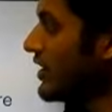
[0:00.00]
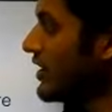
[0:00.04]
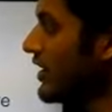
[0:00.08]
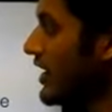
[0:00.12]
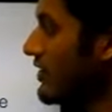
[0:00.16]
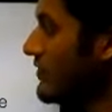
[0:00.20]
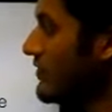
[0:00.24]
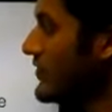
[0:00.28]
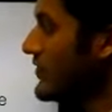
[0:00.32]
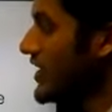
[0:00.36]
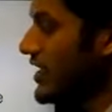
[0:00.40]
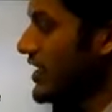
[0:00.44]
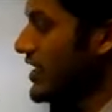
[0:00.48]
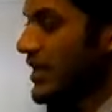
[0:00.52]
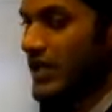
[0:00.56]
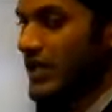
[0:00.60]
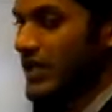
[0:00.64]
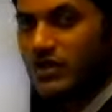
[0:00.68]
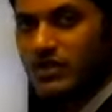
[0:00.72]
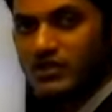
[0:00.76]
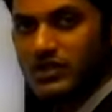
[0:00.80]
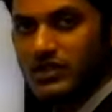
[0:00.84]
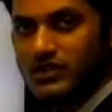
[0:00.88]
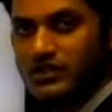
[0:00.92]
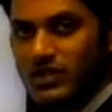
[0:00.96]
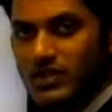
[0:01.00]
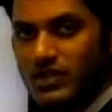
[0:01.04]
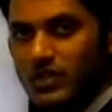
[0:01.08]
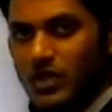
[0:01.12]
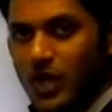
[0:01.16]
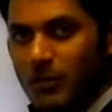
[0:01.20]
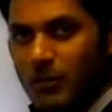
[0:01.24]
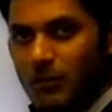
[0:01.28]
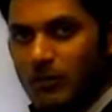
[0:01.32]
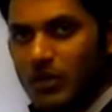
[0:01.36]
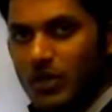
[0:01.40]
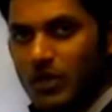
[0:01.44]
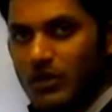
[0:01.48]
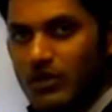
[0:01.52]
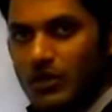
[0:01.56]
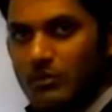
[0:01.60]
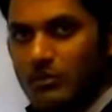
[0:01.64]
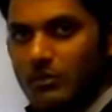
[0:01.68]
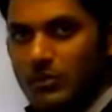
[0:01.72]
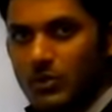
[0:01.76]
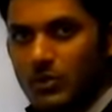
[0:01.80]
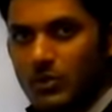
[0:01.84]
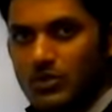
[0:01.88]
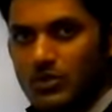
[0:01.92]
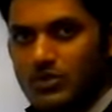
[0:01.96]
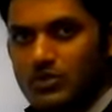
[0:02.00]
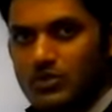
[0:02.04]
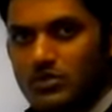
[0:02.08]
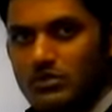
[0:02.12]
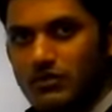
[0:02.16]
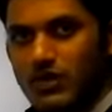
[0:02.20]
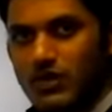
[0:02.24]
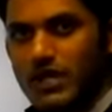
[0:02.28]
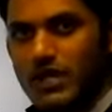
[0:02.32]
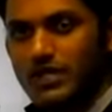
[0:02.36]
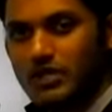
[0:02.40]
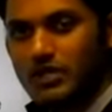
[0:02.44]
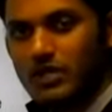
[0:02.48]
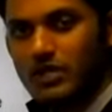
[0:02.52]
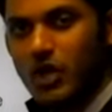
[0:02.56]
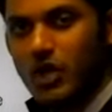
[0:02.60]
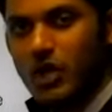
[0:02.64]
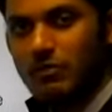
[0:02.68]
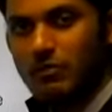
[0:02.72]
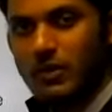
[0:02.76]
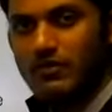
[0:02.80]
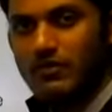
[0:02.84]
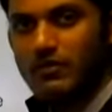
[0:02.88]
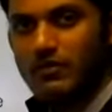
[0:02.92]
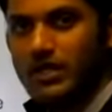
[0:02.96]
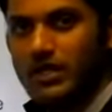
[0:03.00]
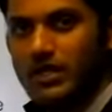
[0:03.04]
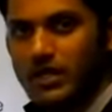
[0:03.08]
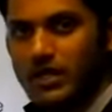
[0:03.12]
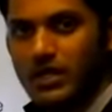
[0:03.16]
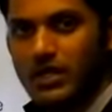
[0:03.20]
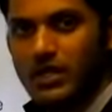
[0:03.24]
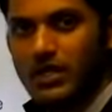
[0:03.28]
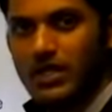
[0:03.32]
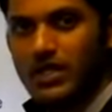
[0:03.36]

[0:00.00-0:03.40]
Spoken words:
FTA uses a top-down approach where the top event